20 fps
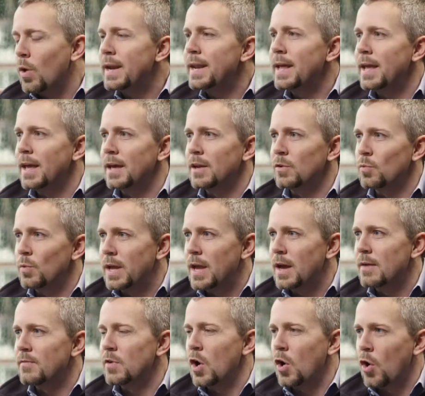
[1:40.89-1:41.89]
one hand, we
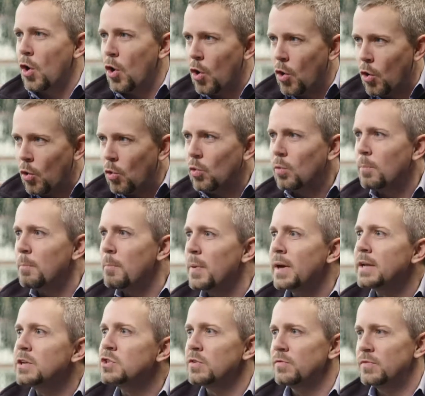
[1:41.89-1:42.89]
have a whole
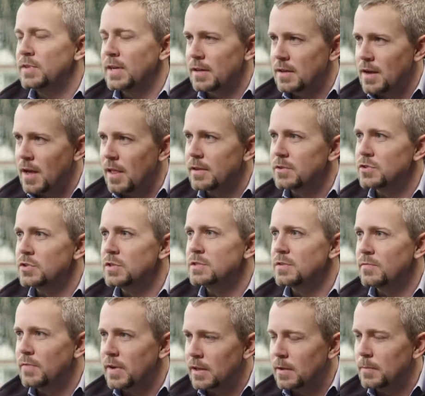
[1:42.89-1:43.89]
bunch of
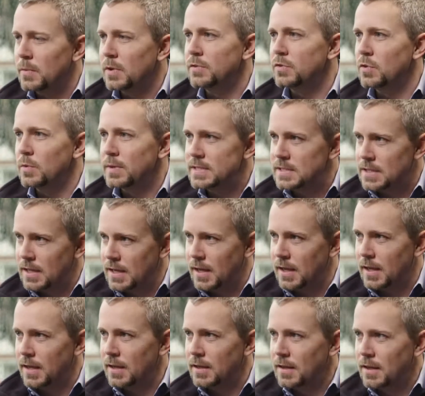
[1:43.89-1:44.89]
technologies available to us
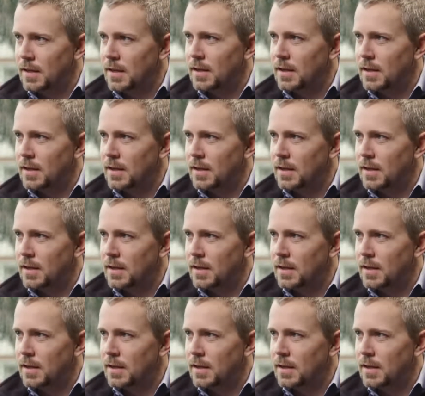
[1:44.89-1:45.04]
today